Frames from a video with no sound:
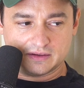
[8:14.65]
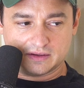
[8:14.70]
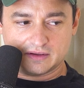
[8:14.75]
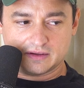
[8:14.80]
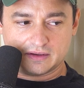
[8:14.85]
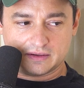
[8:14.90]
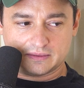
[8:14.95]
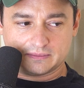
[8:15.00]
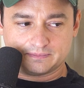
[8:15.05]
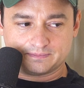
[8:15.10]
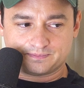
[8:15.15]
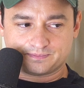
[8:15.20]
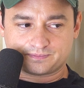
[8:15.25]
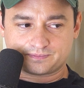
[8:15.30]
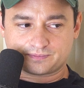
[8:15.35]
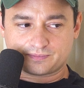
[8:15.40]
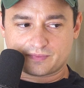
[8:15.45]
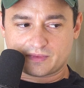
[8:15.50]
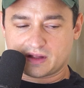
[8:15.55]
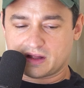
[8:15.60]
Yeah.
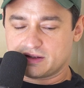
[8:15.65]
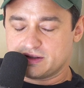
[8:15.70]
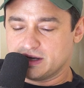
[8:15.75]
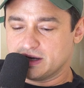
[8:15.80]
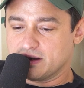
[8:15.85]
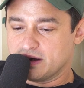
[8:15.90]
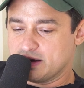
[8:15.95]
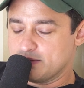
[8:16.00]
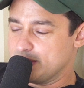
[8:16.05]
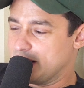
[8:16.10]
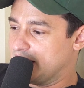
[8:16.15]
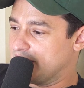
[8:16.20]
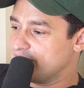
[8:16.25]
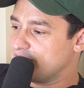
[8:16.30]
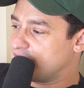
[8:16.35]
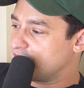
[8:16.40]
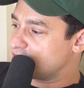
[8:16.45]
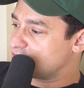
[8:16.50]
You know what I mean?